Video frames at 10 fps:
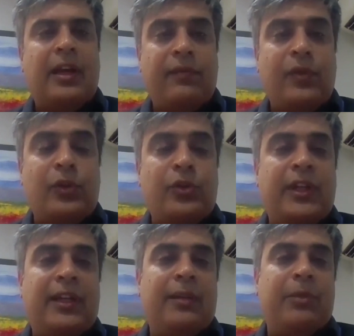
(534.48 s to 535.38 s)

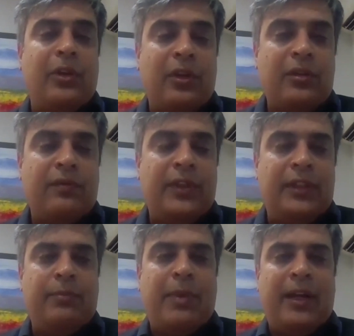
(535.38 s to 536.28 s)
Unfortunately, because of
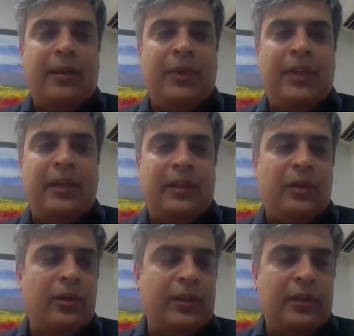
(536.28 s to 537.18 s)
this pandemic,
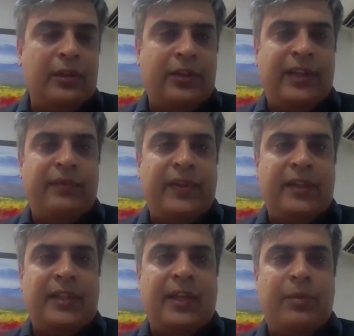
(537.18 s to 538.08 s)
all the trade
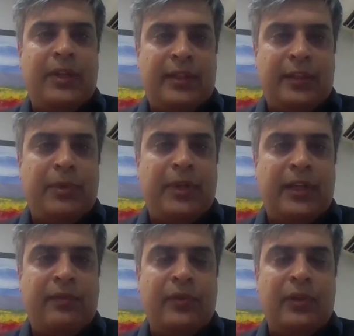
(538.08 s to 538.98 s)
fairs have been
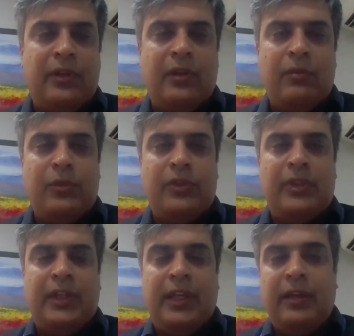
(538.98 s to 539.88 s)
suspended for
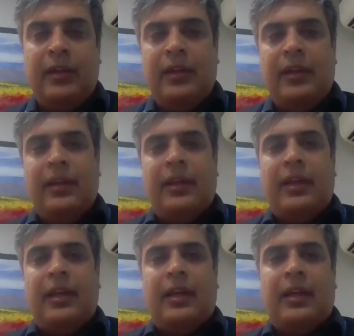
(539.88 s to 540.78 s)
almost a year.
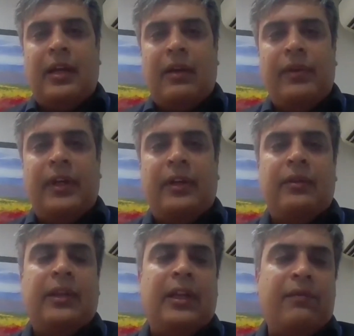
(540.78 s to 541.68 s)
Uh,
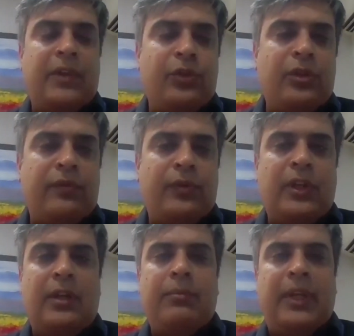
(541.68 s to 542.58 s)
however, in a virtual
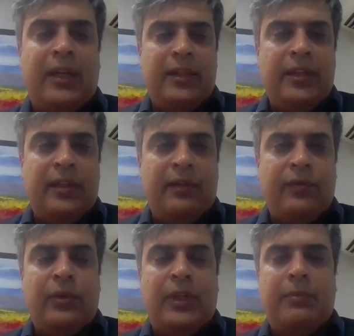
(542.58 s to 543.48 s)
forum,
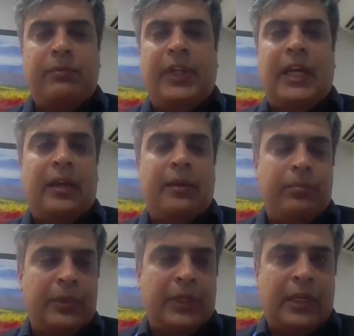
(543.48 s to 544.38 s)
digital forum, we are
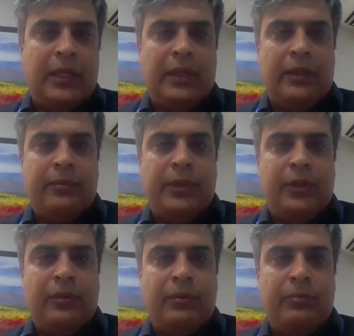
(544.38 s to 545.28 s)
uh,
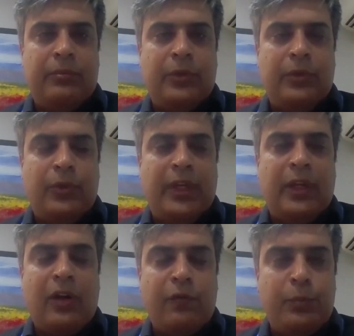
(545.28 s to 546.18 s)
you know doing a
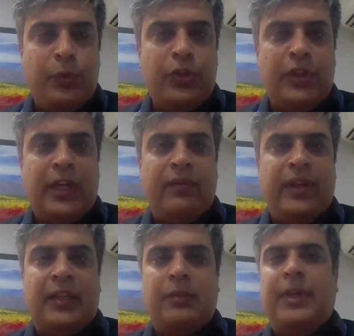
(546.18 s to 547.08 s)
lot of push, and
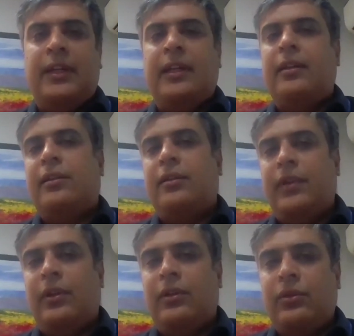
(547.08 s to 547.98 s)
we expect that this
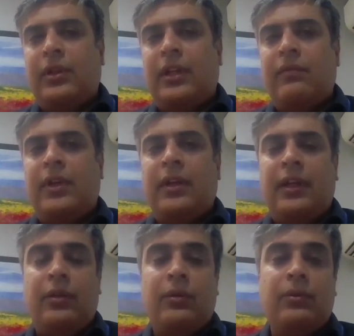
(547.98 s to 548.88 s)
will also
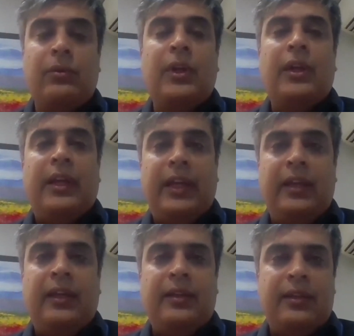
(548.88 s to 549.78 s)
convert into
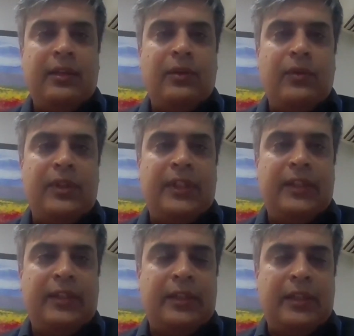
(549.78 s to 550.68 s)
increase in the
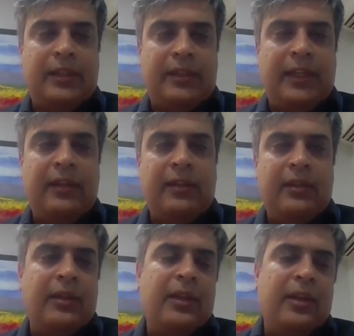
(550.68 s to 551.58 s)
overseas uh,
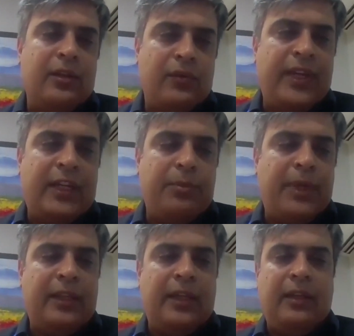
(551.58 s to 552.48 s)
sales. So we
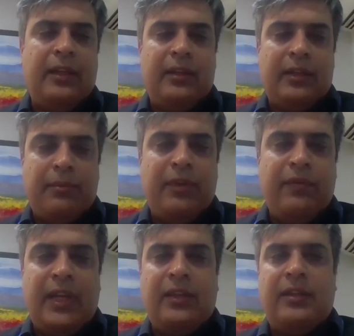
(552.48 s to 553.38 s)
expect that in the
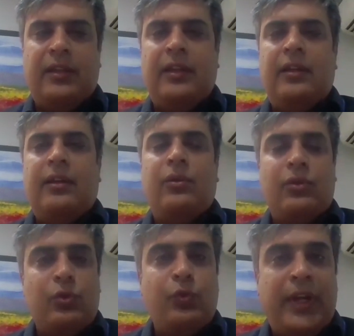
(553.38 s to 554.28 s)
coming financial year,
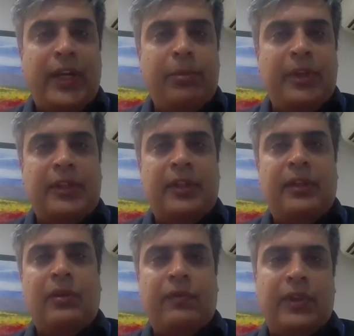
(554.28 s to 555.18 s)
close to
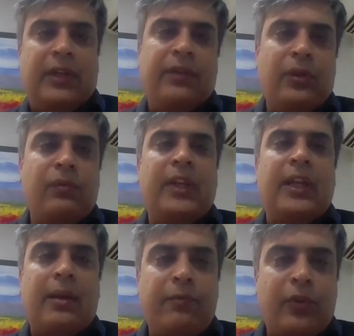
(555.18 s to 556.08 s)
20% of the revenue
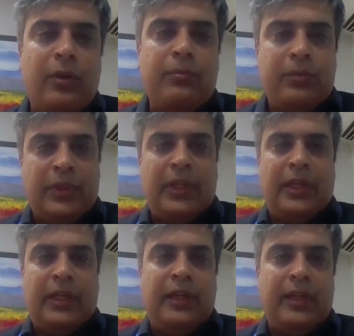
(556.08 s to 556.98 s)
will come from
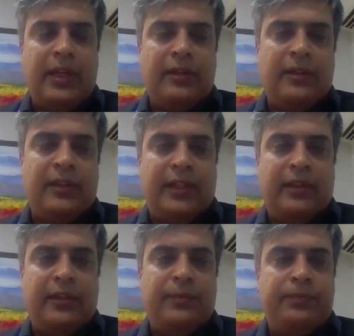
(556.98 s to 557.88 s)
uh, international
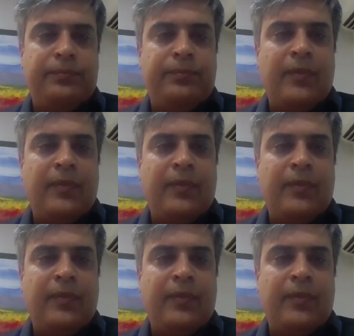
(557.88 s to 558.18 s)
sales.